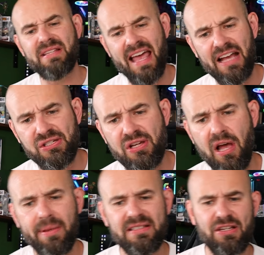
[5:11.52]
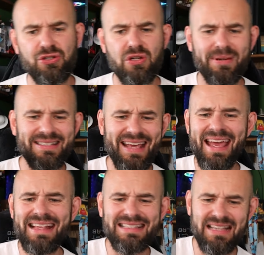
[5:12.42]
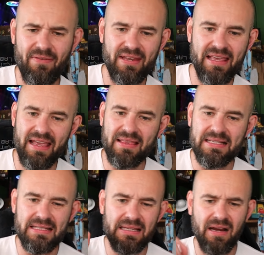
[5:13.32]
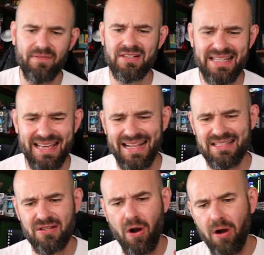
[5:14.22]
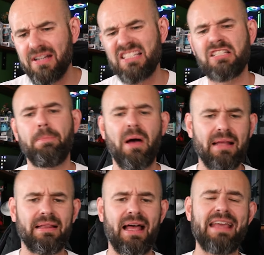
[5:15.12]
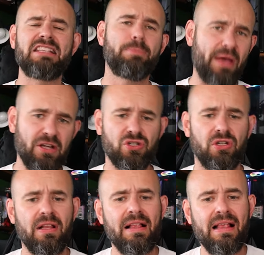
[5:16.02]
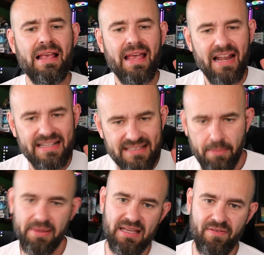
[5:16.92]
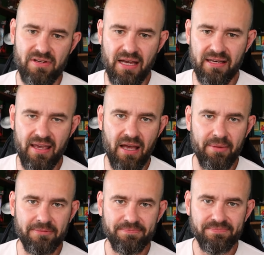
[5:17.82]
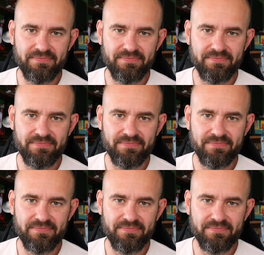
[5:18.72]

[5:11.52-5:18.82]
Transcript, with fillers: up is Action Comics issue number 1078. This is the cover D. It's an artist spotlight special, and it's done by David Nakayama.